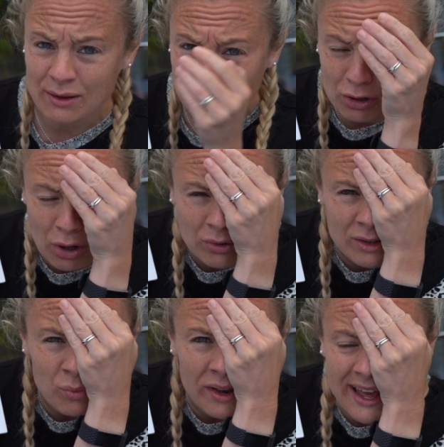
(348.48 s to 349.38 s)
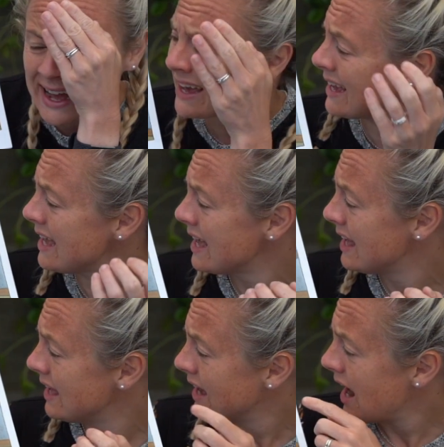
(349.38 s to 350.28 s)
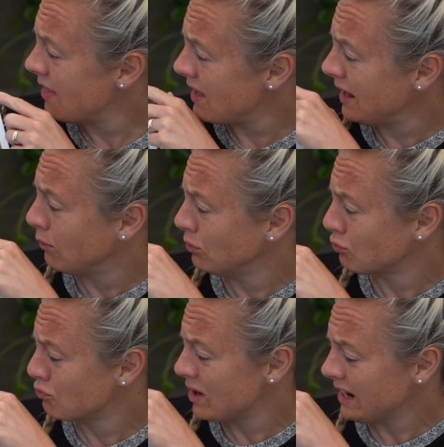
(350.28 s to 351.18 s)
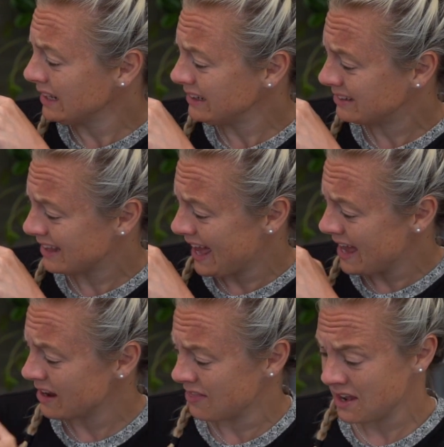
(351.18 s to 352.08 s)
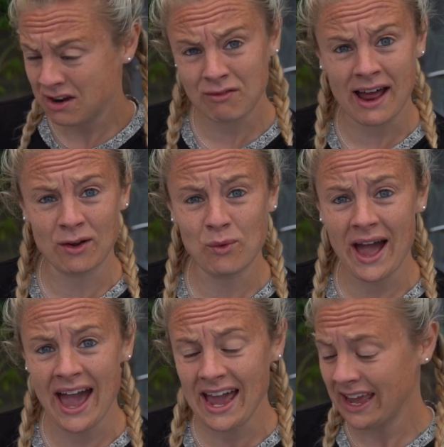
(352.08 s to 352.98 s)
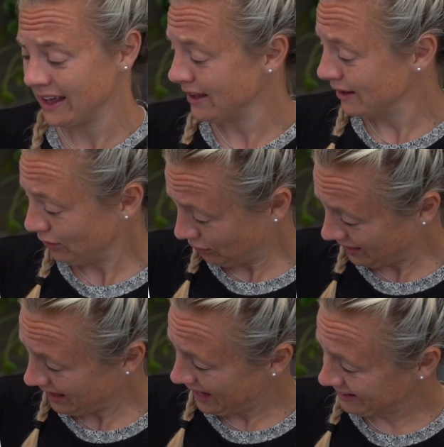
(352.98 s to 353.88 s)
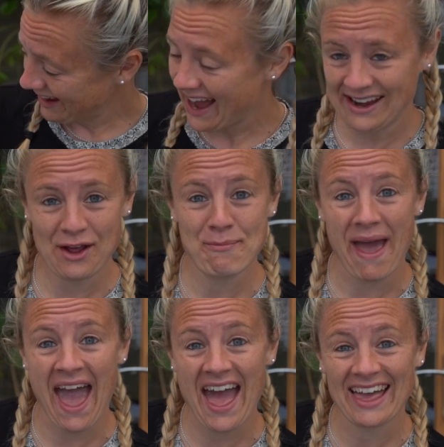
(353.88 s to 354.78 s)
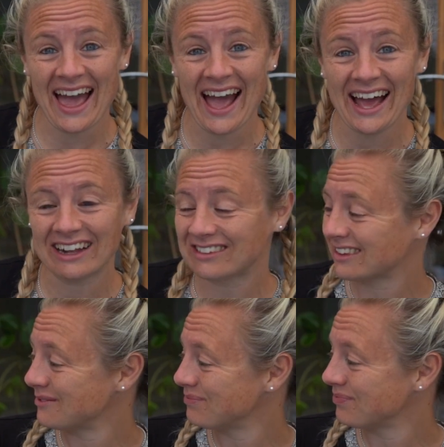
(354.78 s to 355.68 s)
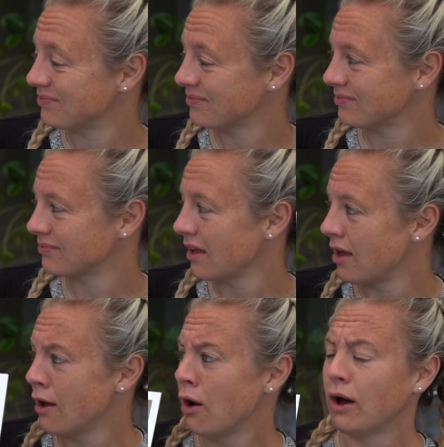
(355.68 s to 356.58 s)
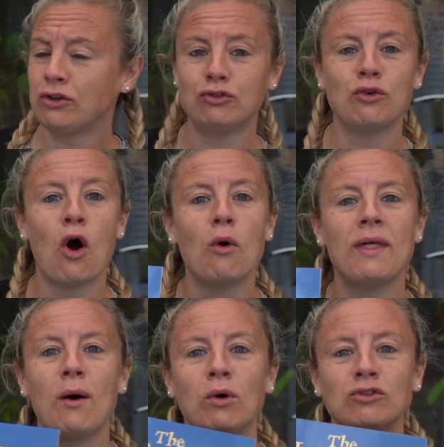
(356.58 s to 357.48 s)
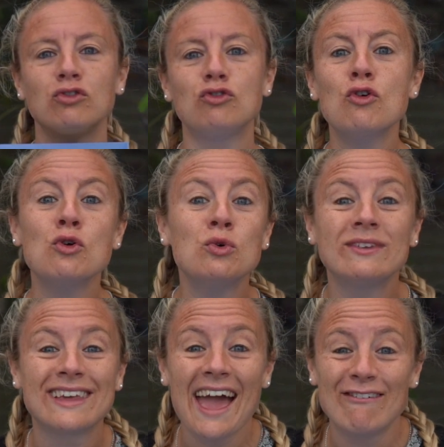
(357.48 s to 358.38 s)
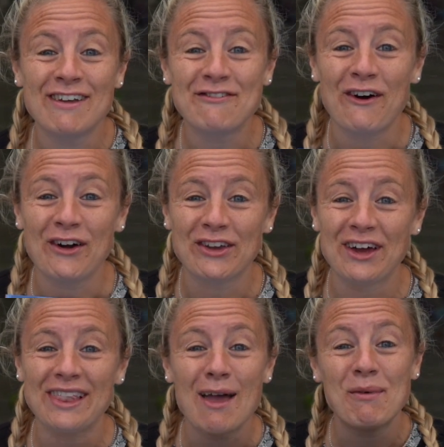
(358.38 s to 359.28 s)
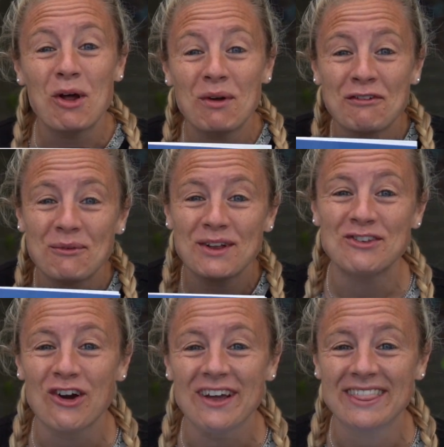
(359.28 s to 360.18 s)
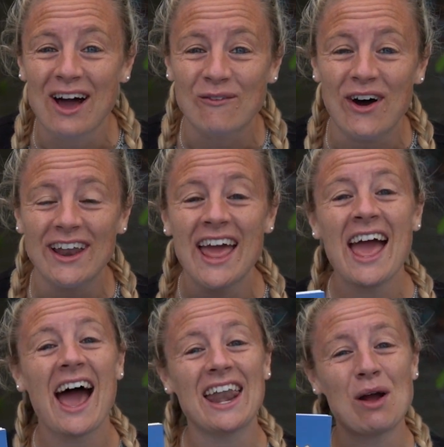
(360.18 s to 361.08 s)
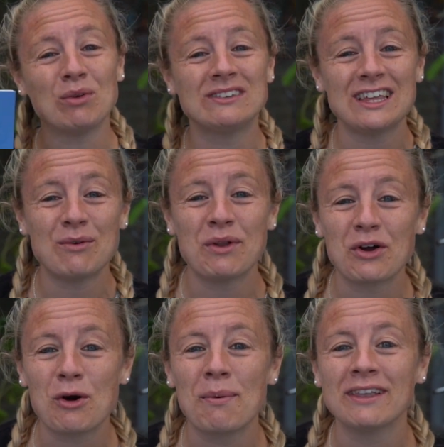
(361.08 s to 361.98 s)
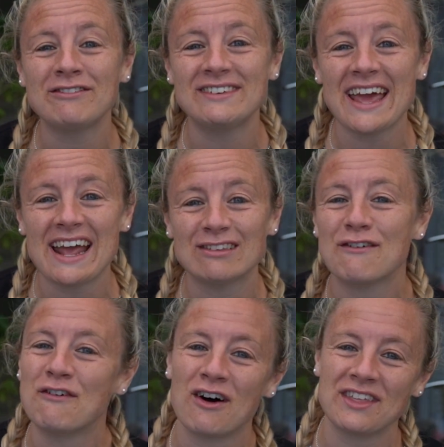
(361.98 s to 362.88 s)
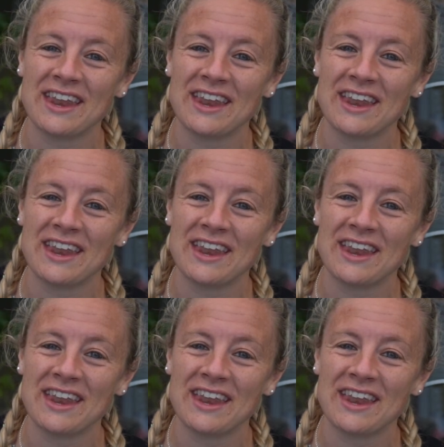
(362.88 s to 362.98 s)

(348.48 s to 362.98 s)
was closing one eye, and then it was really scared and then it ran away. So the lady had a pet cat. I do hope that wasn't too scary for you. Let me know if you enjoyed that one, and I will see you in a couple of days for the